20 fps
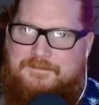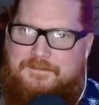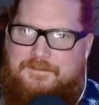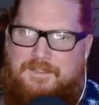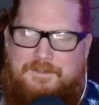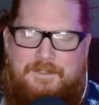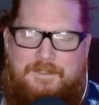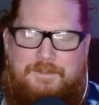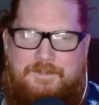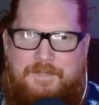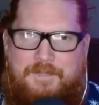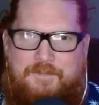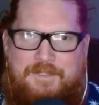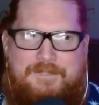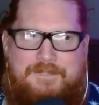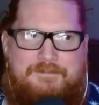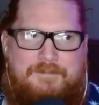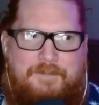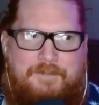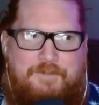I
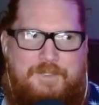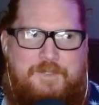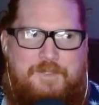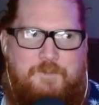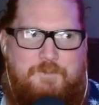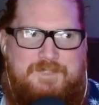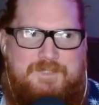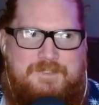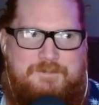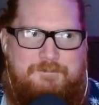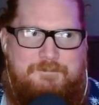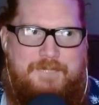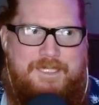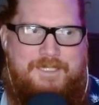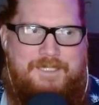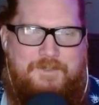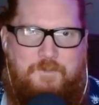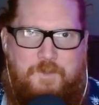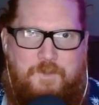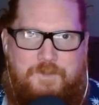think you're
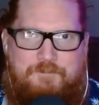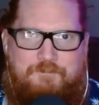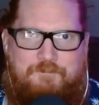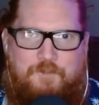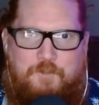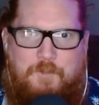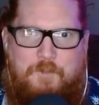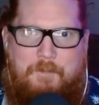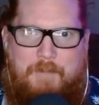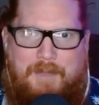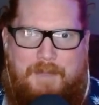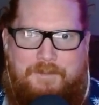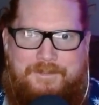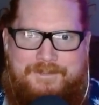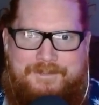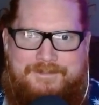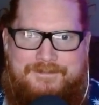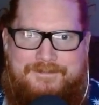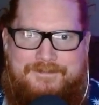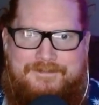mistaking the word for
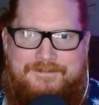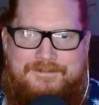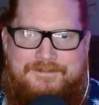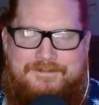rebellion.